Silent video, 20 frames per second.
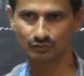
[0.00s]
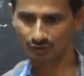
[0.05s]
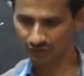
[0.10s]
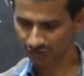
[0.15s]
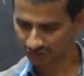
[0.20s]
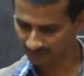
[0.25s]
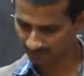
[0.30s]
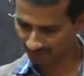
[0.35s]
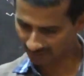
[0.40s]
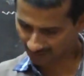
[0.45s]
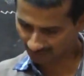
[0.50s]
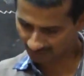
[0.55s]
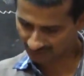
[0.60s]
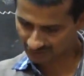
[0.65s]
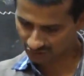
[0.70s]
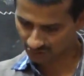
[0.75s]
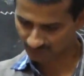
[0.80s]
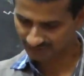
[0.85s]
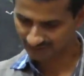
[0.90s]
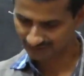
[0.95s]
what are the
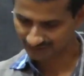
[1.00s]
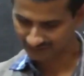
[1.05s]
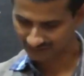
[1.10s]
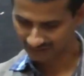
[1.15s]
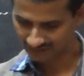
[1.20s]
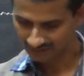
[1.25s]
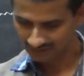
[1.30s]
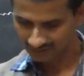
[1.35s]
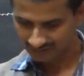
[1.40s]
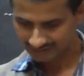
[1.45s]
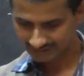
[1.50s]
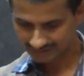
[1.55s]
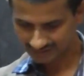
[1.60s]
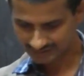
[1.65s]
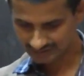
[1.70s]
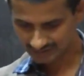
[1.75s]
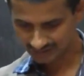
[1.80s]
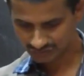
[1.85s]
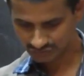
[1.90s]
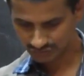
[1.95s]
powers of that
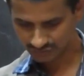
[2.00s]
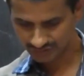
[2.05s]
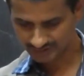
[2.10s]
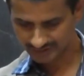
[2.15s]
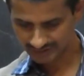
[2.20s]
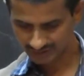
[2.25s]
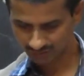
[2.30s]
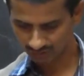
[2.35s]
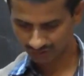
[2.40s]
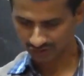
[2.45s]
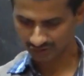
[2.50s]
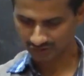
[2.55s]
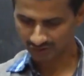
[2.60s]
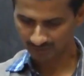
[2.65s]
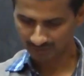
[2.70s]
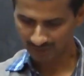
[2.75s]
is the judiciary, what are the